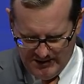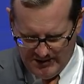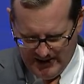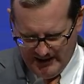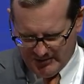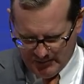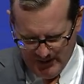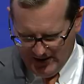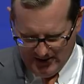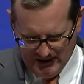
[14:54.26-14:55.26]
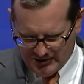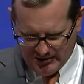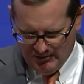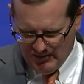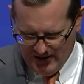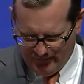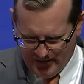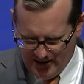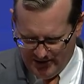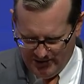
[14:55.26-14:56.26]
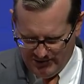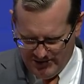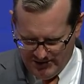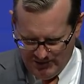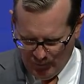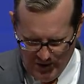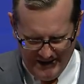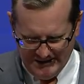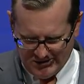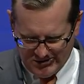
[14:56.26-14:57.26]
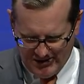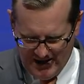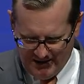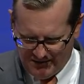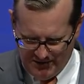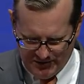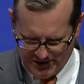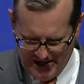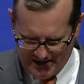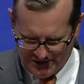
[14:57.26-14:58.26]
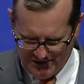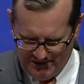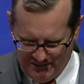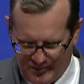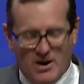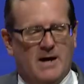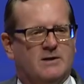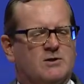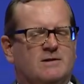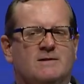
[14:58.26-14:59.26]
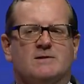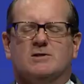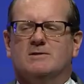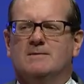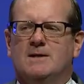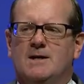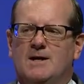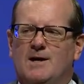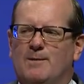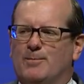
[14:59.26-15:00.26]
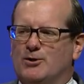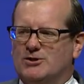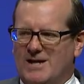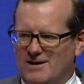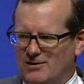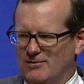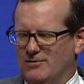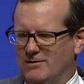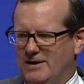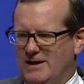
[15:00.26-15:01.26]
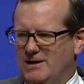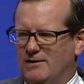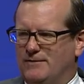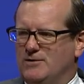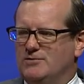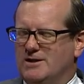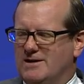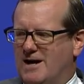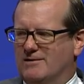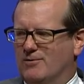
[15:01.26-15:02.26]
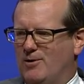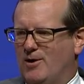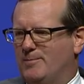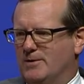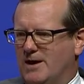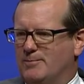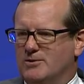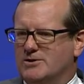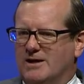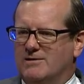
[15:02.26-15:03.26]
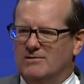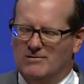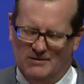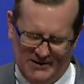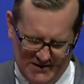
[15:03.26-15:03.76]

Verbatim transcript: I am speaking to my fellow white Anglo Saxon Protestants particularly if you did not grow up in a particularly